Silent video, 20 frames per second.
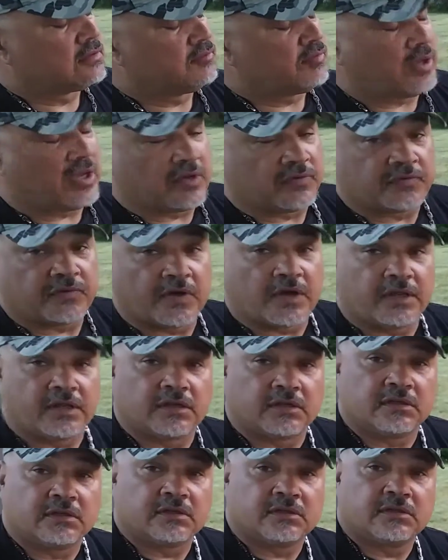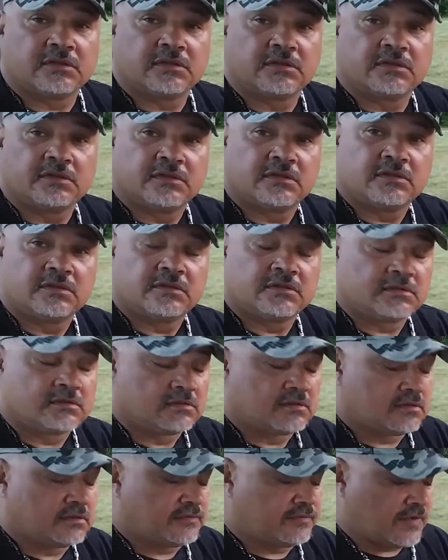Pathfinder
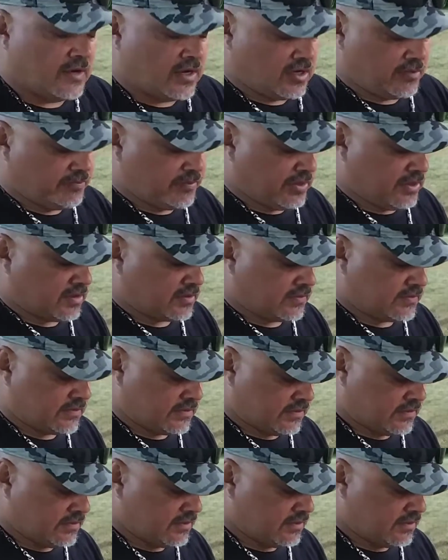fire pucks.